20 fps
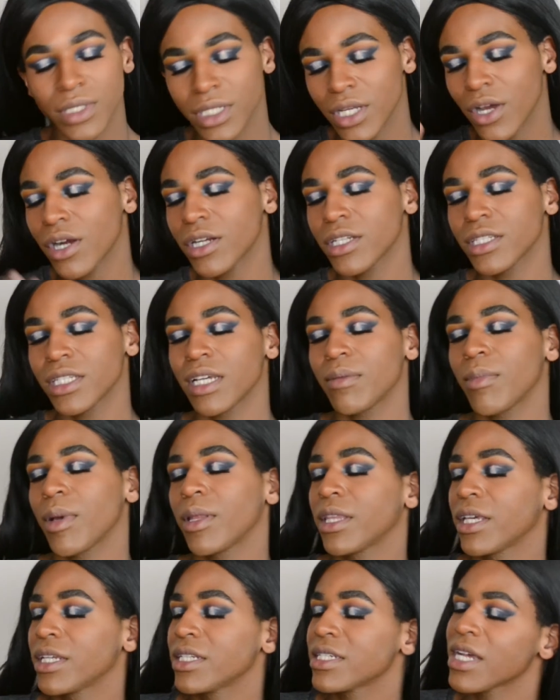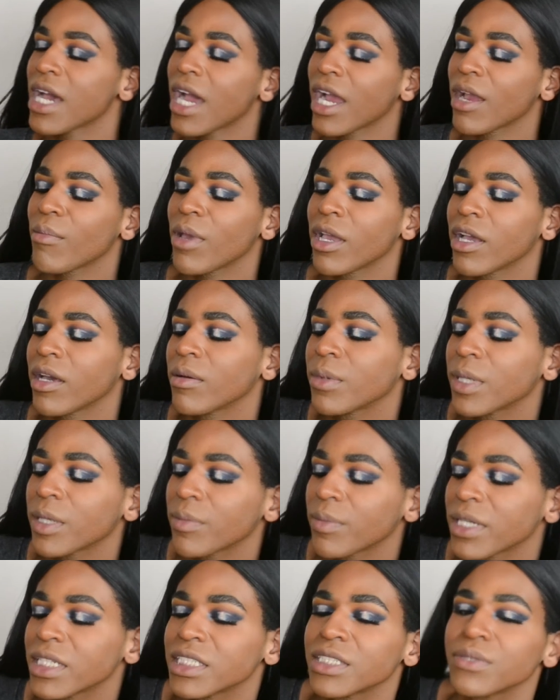the hardest thing about the entire makeup
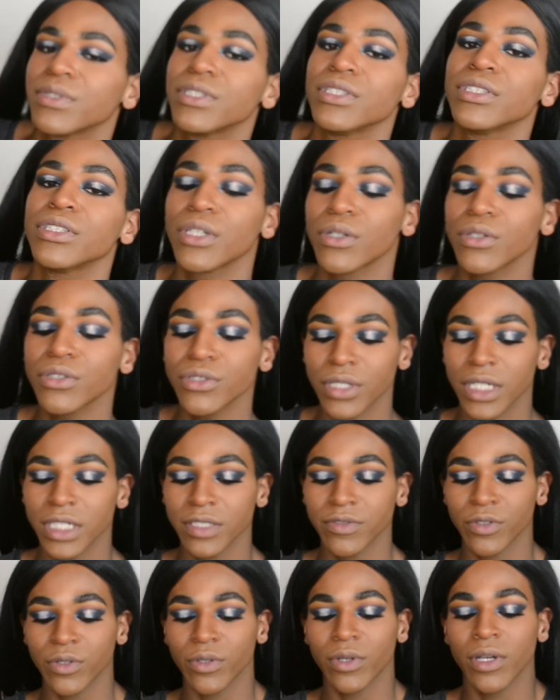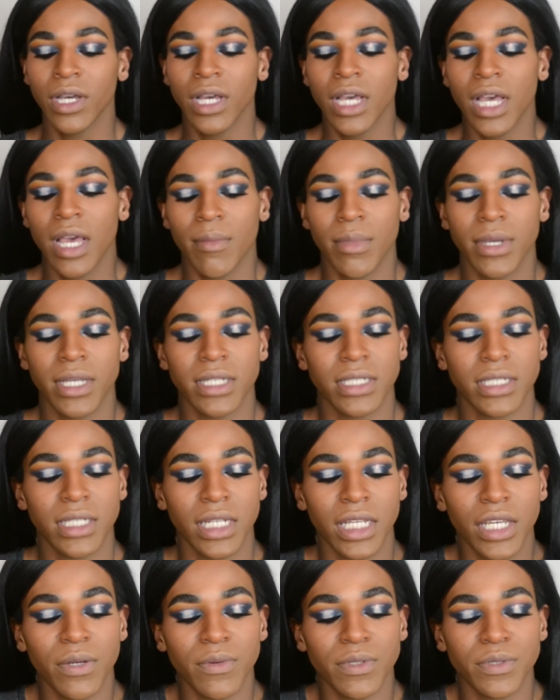look, because it was so stressful, because
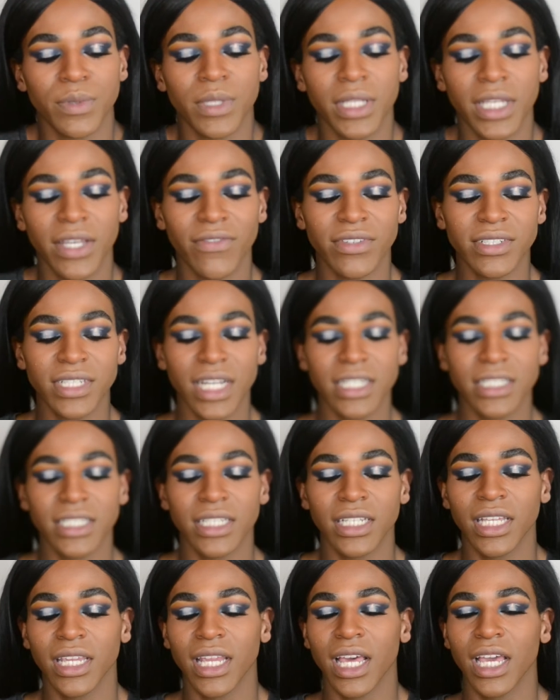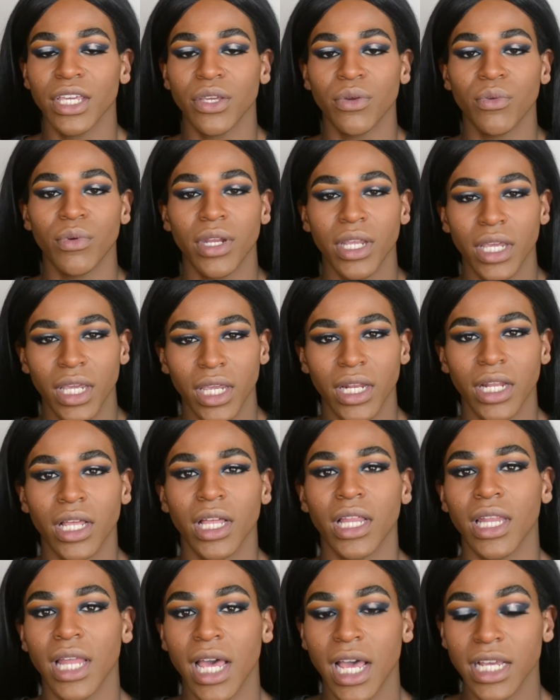Nikki was really emphasizing that you
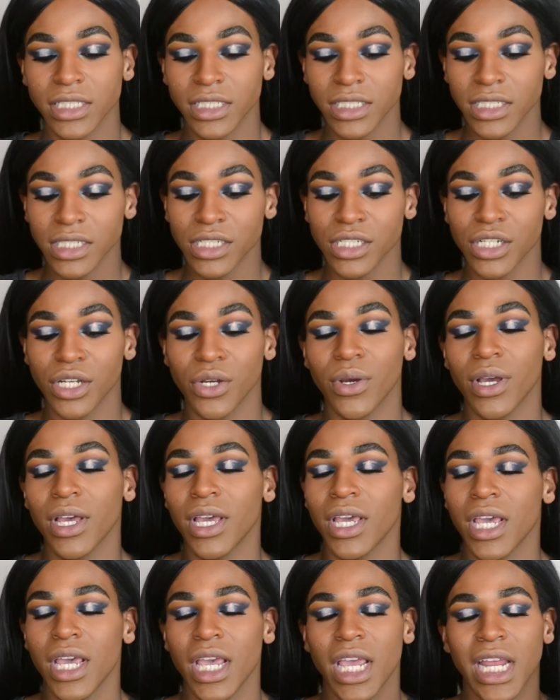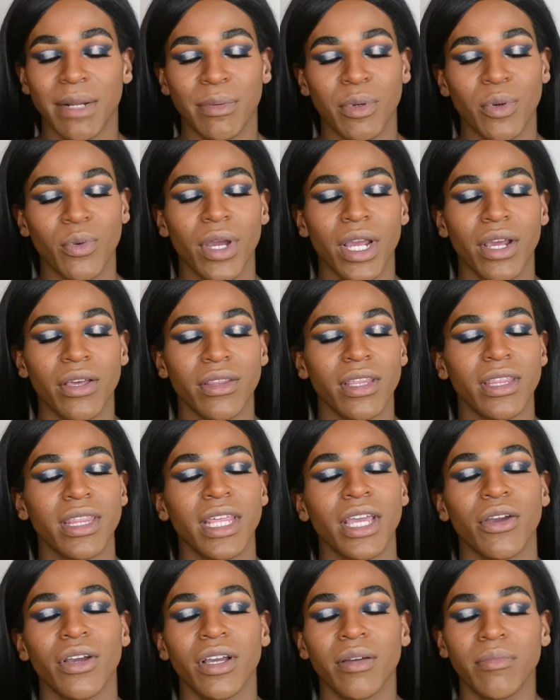need lashes. So, and I'm aware
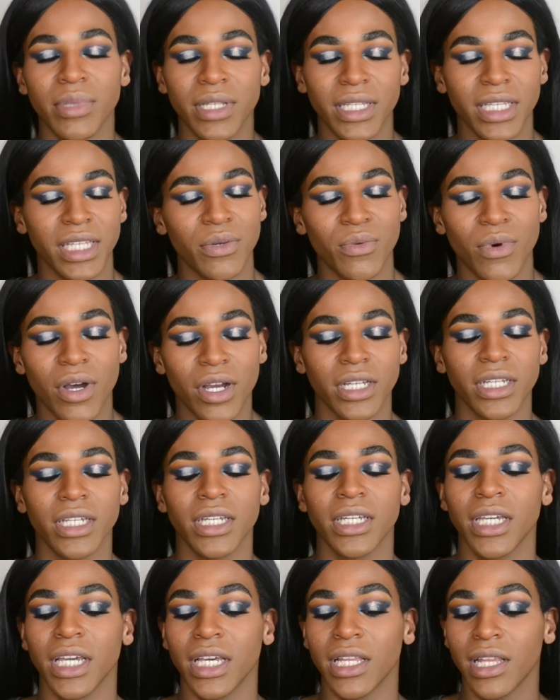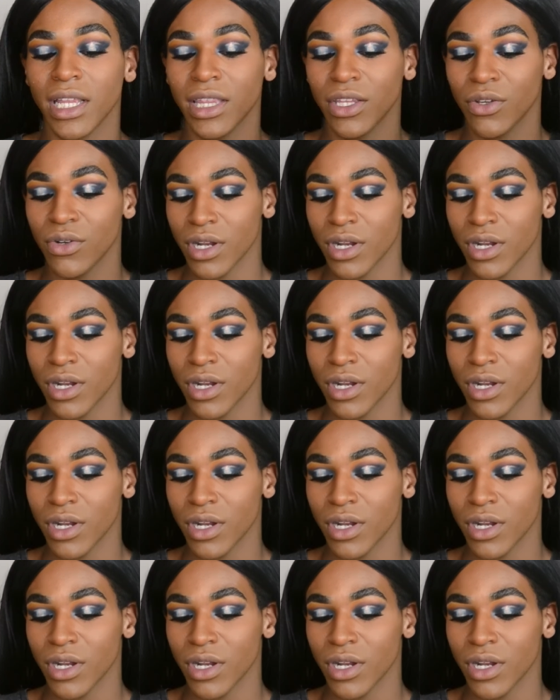that they are completely wonky and that